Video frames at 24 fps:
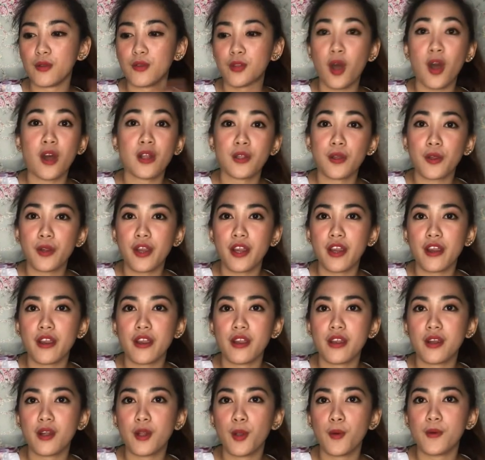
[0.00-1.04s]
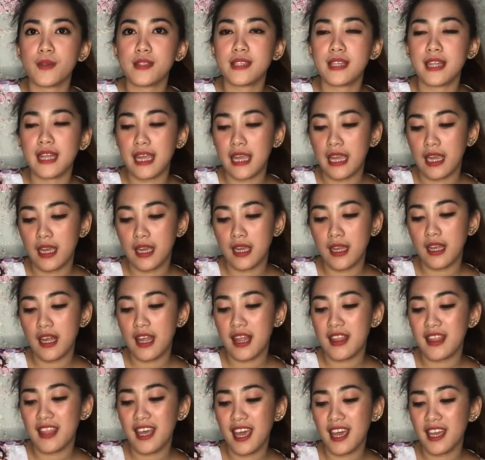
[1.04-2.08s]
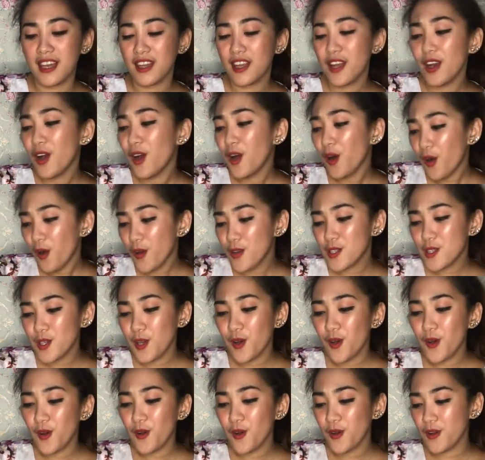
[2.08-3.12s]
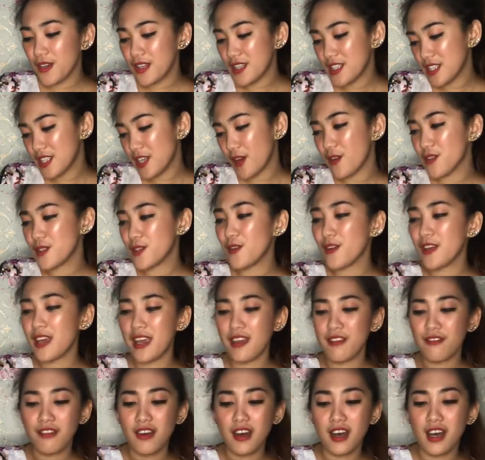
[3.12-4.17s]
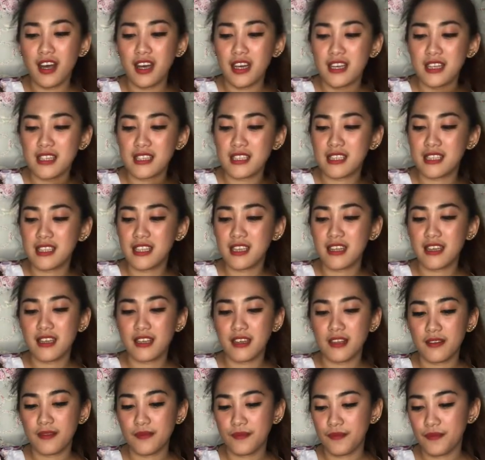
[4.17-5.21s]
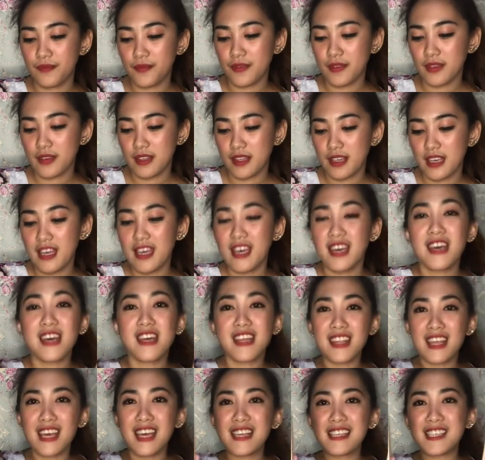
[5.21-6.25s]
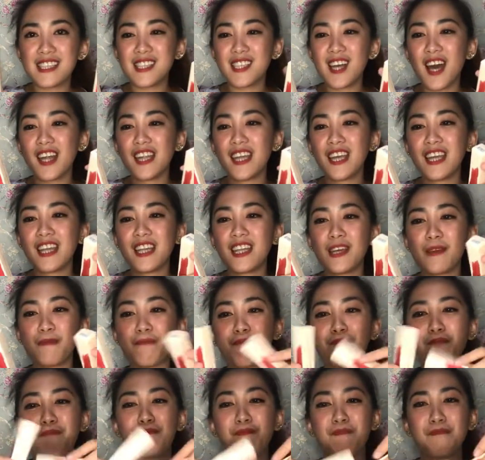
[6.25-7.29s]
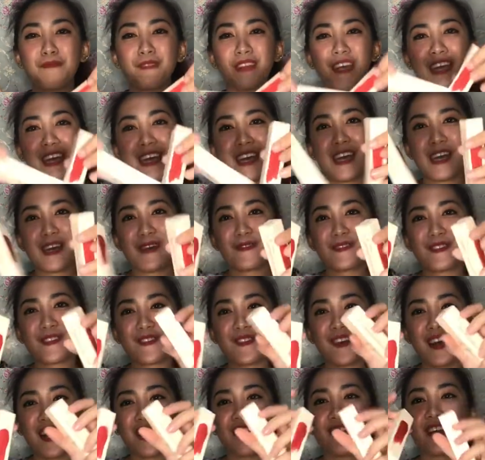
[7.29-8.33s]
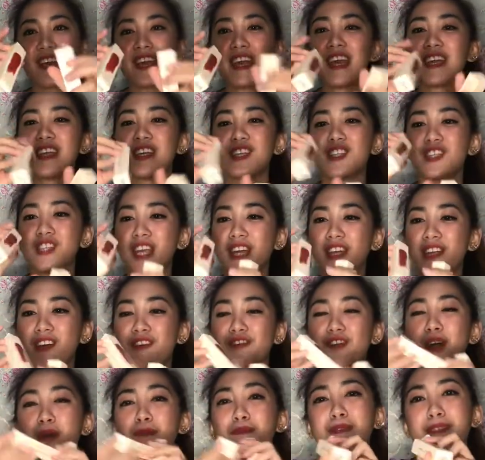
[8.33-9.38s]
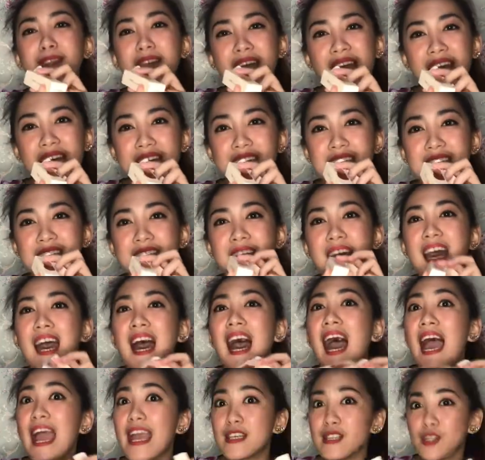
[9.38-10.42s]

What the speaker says: talk to her closely, and then also she also gave us this Sunny Lip this. Wow, in the shade of Obsessed. I